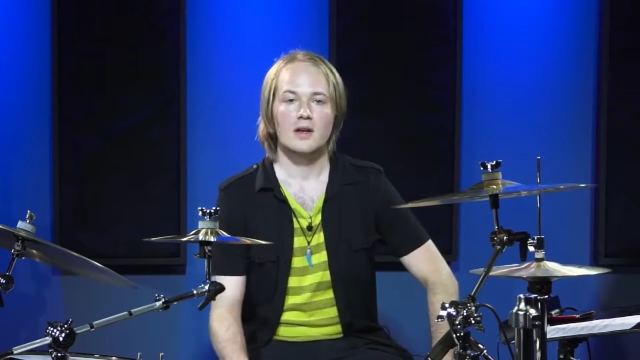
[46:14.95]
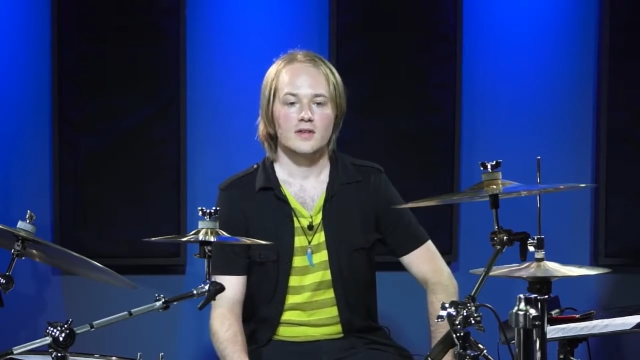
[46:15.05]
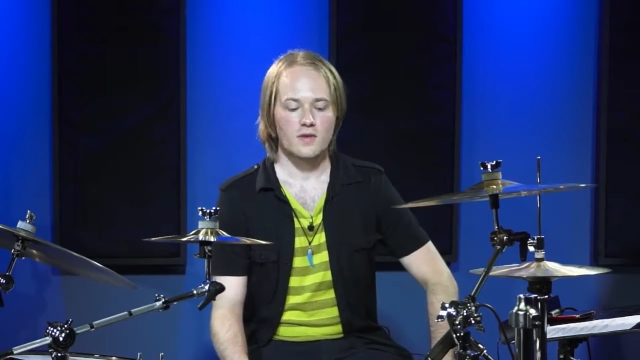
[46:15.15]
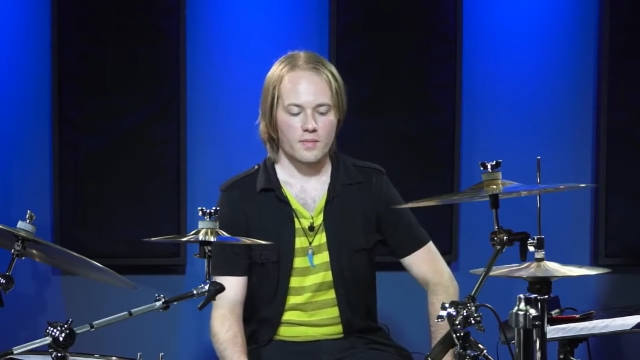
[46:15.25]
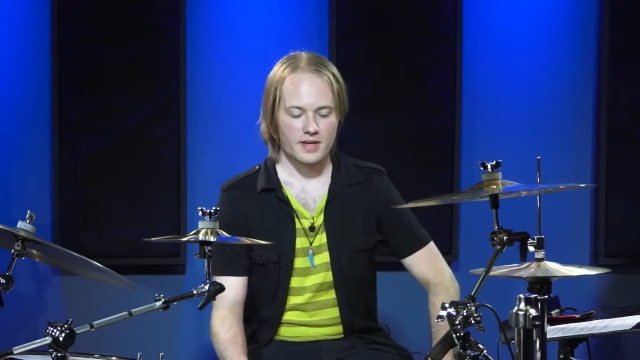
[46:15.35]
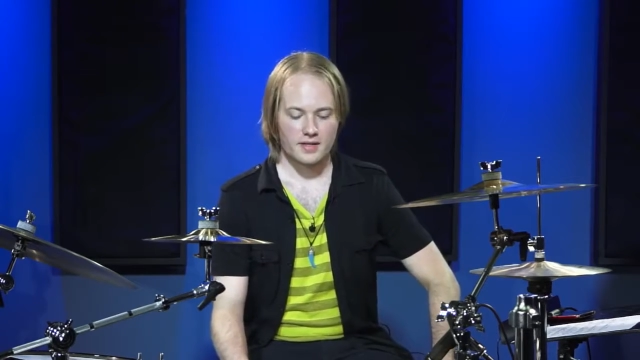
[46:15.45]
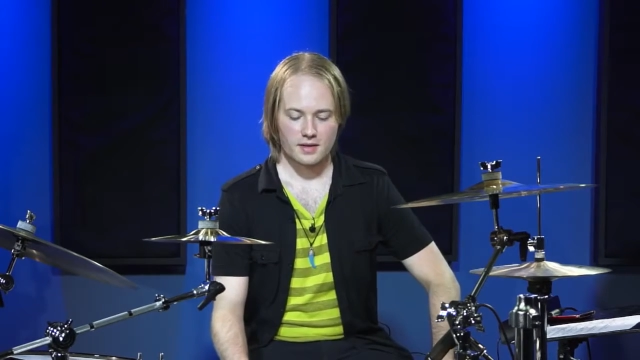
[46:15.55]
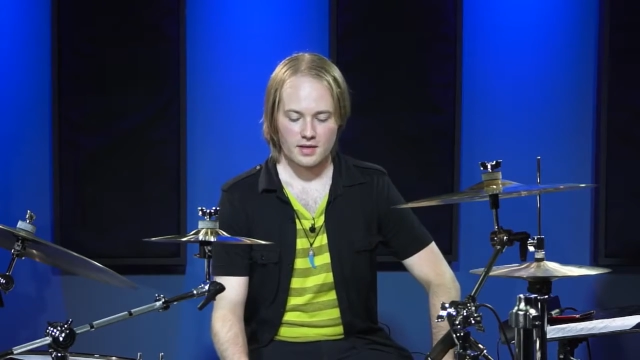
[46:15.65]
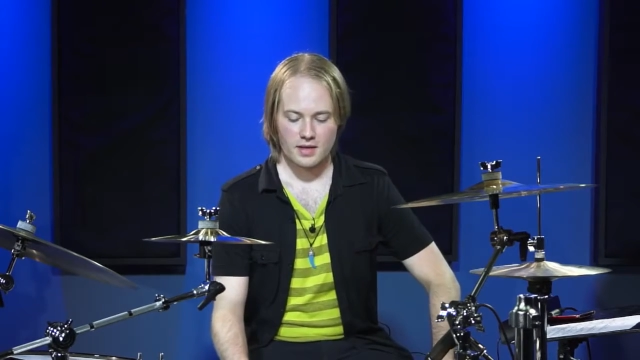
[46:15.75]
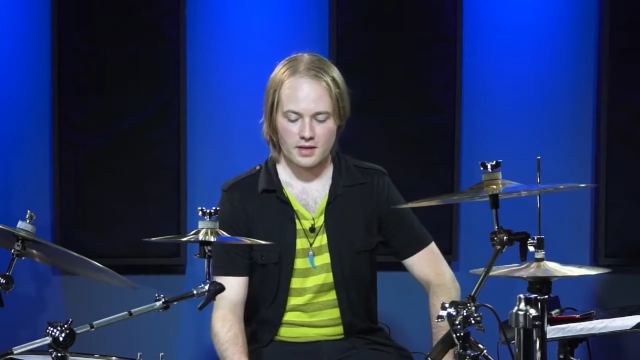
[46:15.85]
So
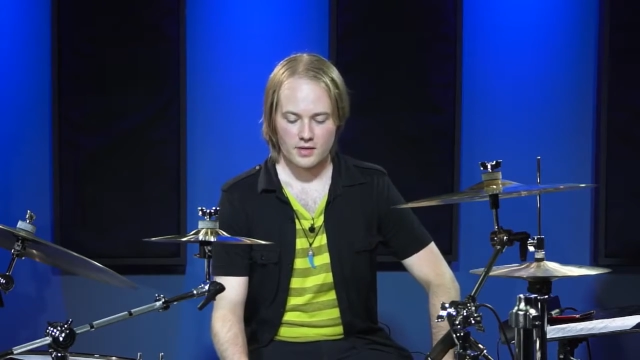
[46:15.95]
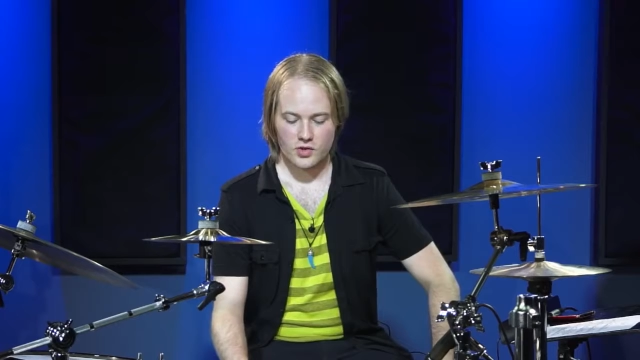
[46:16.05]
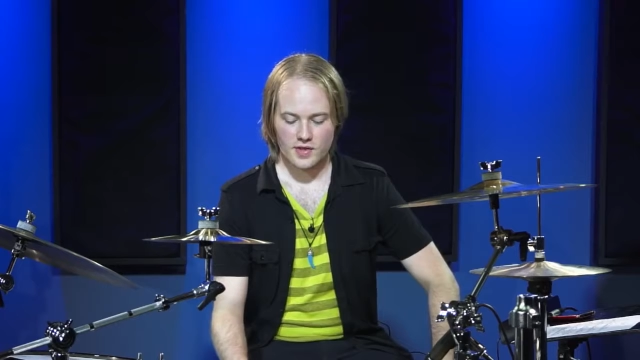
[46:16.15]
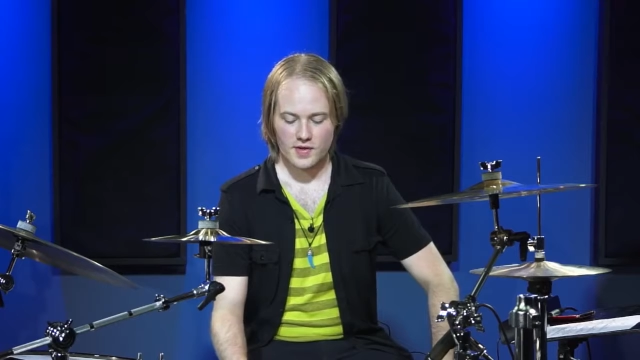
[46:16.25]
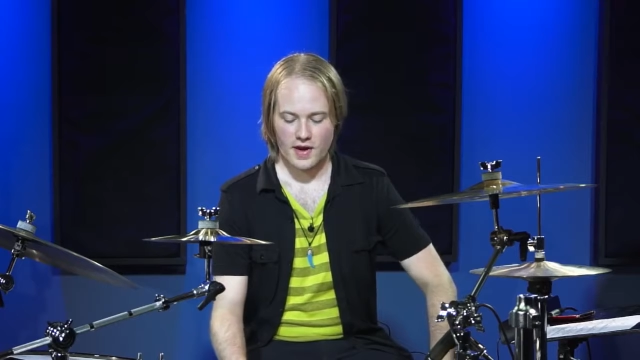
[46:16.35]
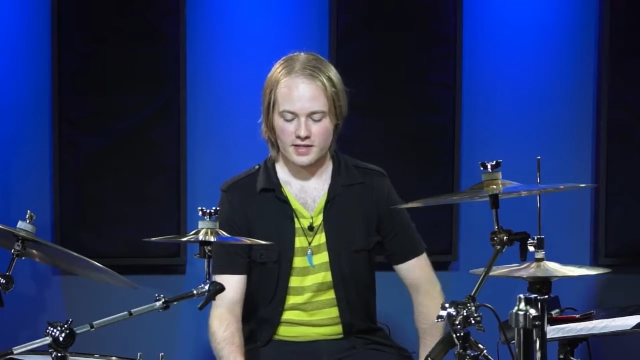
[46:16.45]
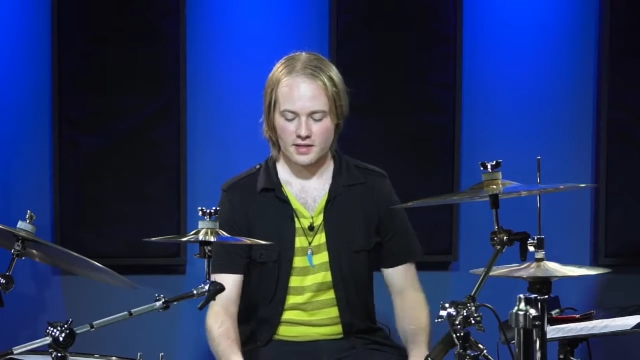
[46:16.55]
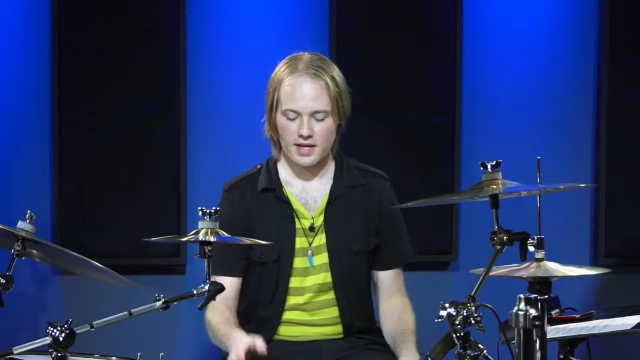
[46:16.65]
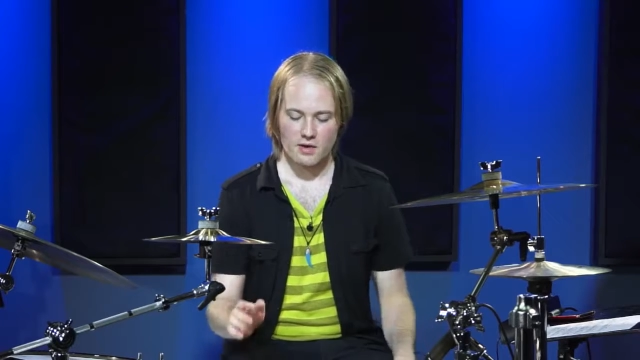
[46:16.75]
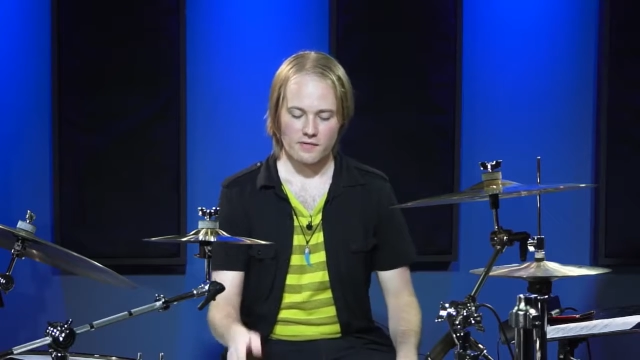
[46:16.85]
basically, just
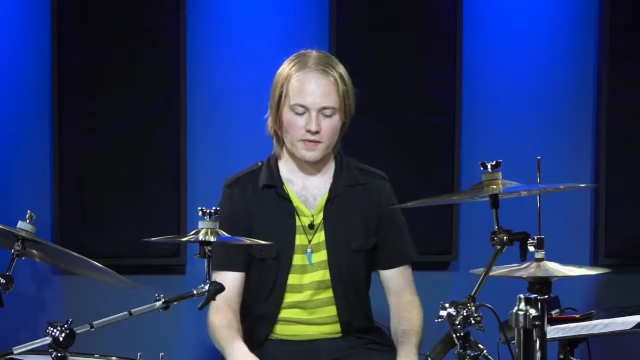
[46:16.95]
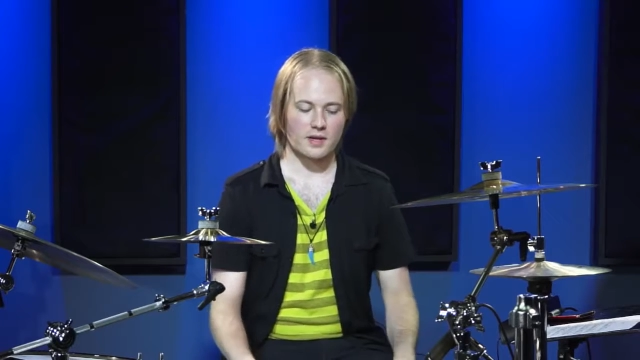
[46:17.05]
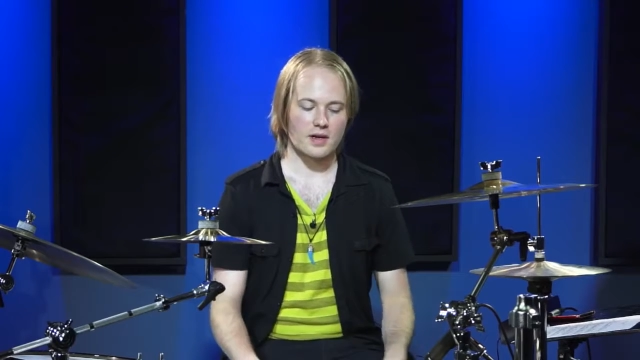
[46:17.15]
isolate your feet